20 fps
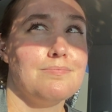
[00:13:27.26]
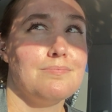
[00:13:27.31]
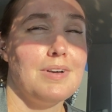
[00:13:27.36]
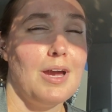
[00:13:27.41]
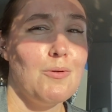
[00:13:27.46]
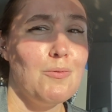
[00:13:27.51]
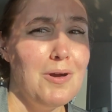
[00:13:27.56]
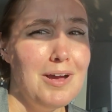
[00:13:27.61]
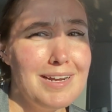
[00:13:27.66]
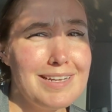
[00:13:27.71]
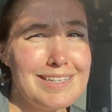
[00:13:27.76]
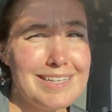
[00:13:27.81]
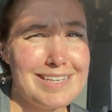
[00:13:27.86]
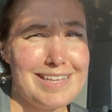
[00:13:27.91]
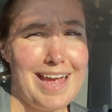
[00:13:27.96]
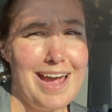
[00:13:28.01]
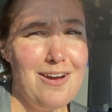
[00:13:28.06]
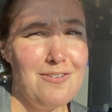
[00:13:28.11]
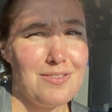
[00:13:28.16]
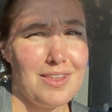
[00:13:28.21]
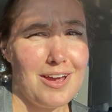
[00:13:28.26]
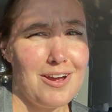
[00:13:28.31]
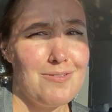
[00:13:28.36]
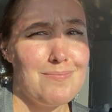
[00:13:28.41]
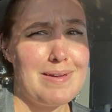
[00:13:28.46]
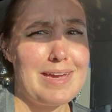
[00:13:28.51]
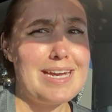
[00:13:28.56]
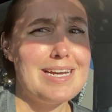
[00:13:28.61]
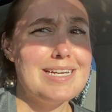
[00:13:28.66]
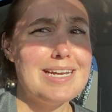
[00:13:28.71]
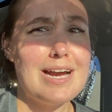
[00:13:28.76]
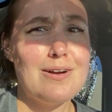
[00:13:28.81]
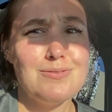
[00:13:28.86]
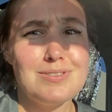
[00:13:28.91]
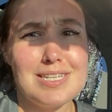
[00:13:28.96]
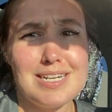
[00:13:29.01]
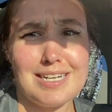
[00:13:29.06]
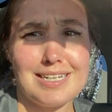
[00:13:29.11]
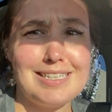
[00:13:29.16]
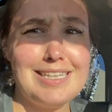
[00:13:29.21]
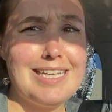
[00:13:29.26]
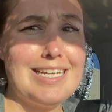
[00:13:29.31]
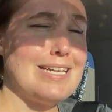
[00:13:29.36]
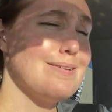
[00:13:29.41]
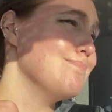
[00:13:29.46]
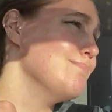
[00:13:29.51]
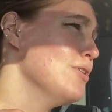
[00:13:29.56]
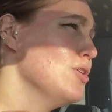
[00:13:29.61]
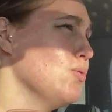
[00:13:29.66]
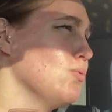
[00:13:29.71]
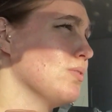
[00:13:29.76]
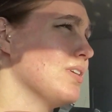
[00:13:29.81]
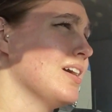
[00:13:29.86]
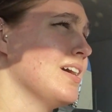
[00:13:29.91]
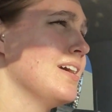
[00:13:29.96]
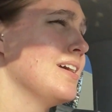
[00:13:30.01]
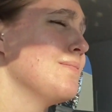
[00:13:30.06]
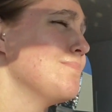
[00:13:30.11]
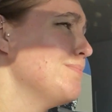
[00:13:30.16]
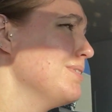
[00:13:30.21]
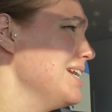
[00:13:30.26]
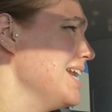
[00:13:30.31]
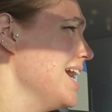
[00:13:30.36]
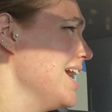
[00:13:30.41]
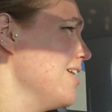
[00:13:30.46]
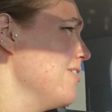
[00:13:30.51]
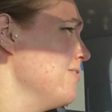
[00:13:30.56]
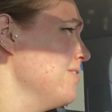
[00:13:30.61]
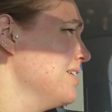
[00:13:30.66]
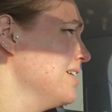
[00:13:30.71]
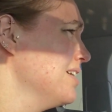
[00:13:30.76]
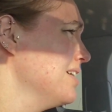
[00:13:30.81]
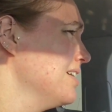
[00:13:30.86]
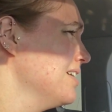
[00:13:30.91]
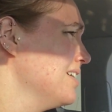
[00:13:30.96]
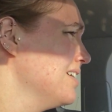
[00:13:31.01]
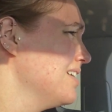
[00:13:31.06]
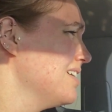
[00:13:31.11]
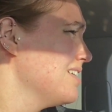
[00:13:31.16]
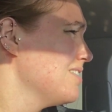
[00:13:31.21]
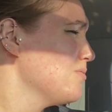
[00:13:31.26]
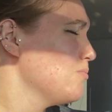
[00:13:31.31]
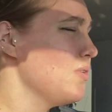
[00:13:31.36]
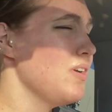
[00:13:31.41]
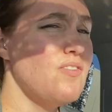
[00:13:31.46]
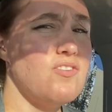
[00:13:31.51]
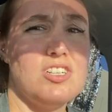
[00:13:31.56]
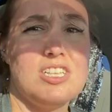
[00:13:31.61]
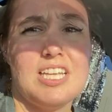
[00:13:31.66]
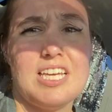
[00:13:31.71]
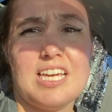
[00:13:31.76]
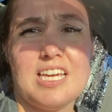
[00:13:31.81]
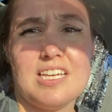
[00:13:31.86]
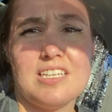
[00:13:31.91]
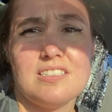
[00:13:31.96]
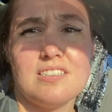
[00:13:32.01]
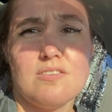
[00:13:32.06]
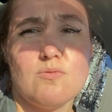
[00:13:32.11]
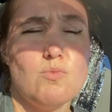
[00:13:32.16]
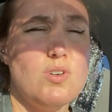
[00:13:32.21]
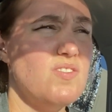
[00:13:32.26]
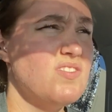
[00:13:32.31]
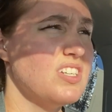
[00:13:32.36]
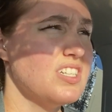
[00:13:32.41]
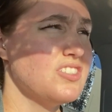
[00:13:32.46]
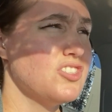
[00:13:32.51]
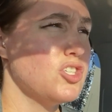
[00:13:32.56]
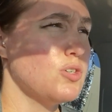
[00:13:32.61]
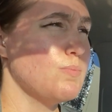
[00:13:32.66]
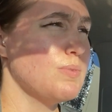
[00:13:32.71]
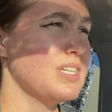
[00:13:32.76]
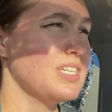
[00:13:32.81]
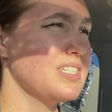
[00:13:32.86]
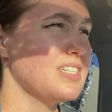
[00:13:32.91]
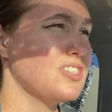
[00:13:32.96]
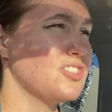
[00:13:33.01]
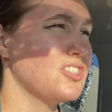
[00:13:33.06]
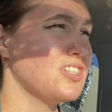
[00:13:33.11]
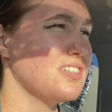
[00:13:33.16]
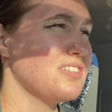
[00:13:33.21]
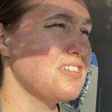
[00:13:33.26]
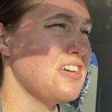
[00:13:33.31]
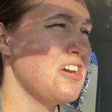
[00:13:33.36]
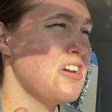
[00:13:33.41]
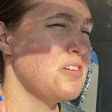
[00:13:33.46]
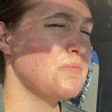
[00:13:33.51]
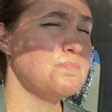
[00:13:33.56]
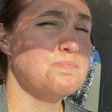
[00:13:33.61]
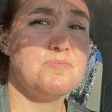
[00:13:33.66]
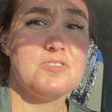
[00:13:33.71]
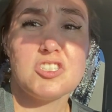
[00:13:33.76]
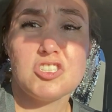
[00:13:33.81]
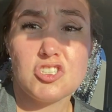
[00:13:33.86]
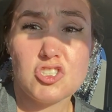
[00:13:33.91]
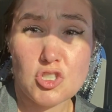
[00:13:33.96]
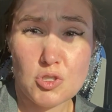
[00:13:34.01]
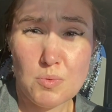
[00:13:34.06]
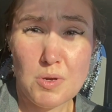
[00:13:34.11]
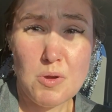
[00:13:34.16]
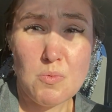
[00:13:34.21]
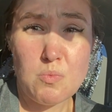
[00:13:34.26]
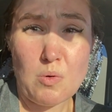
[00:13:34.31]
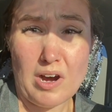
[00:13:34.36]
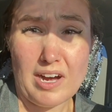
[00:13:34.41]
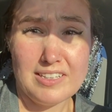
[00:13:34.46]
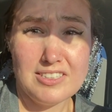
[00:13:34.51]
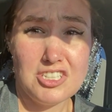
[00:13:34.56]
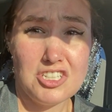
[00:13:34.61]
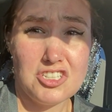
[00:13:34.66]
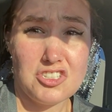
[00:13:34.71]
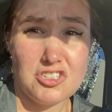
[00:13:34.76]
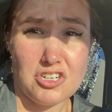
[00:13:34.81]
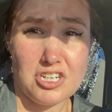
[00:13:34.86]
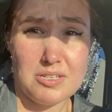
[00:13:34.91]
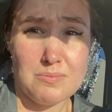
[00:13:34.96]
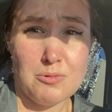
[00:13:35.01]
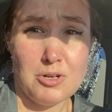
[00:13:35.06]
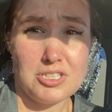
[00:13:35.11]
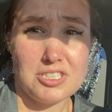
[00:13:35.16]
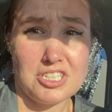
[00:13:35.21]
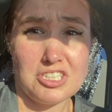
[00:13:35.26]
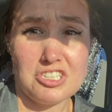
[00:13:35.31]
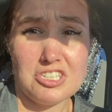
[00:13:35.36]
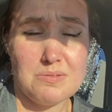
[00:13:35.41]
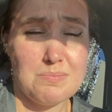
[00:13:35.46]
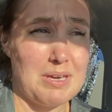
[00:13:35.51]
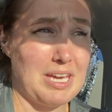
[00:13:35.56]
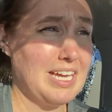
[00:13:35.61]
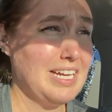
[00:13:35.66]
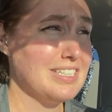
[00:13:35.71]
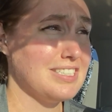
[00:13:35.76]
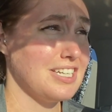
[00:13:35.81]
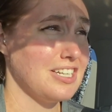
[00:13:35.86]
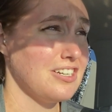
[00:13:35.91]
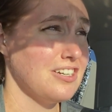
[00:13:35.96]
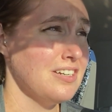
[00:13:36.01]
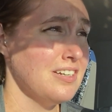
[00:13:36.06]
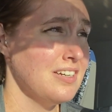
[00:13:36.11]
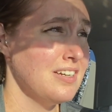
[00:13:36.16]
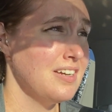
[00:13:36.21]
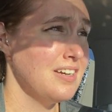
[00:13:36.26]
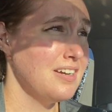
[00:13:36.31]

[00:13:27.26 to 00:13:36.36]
I wanted it now though, man. I was in a cleaning mood, but now we've cleaned, we've done so many dishes. Do we want to dirty more dishes making dinner?